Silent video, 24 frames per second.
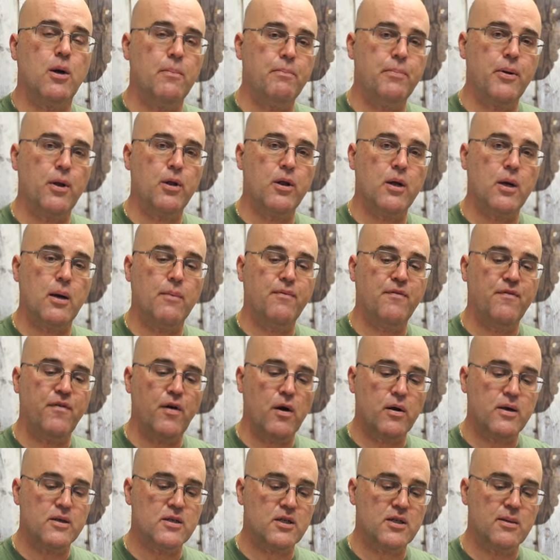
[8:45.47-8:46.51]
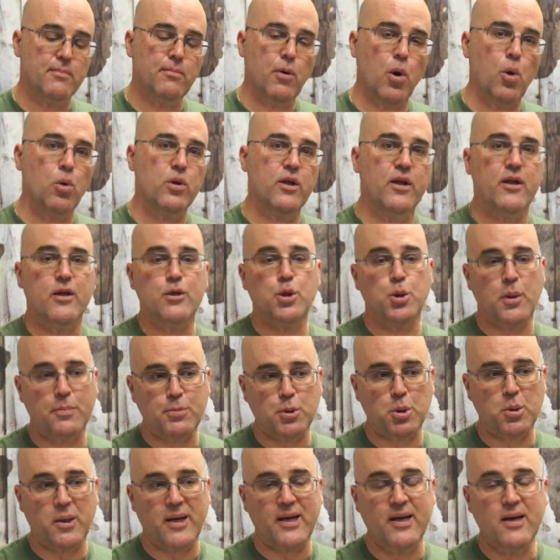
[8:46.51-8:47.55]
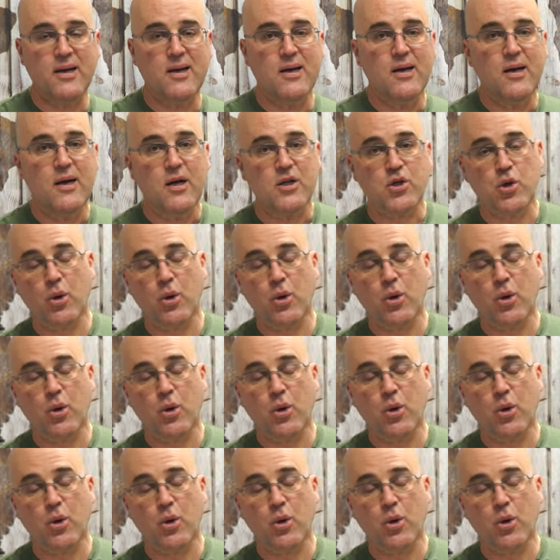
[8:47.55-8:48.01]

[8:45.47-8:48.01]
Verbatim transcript: you start building up fungus and mold in the drip tray.